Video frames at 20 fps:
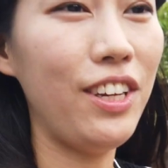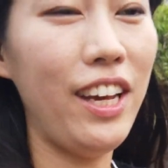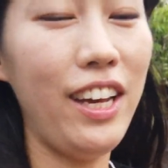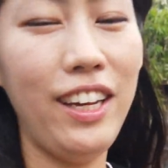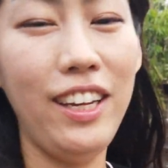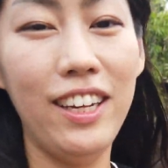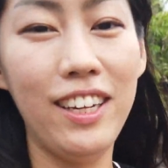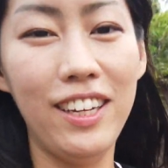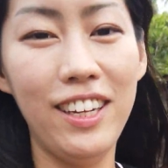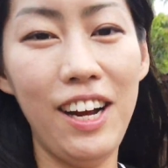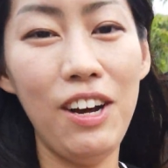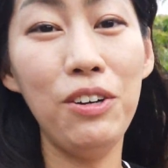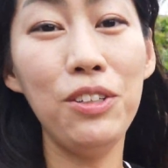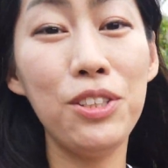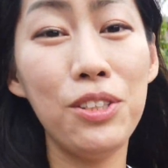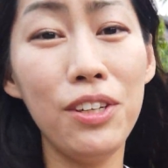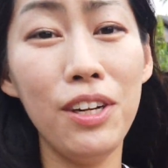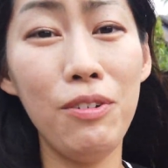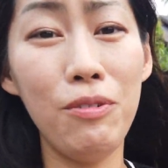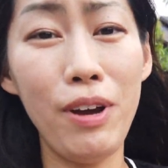Okay, I was
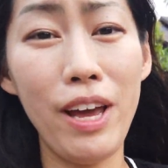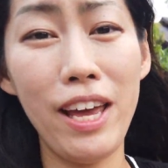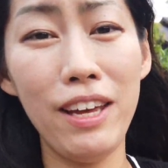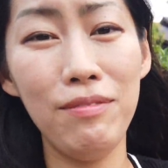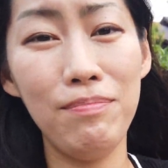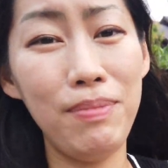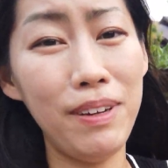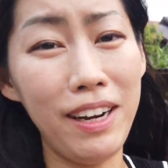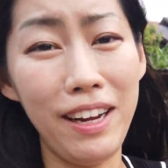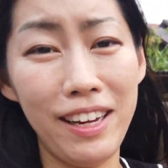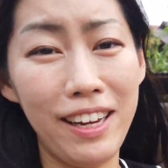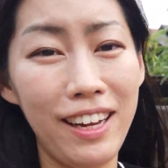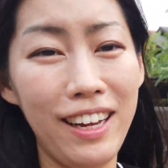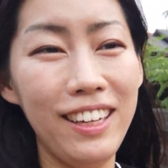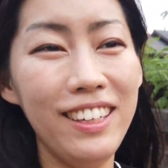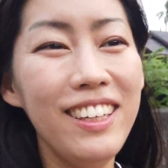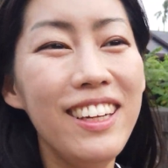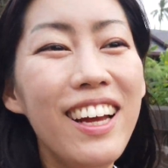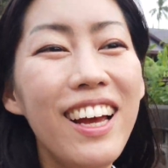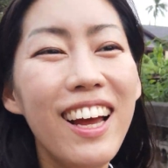gonna wave, but I
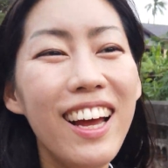can't.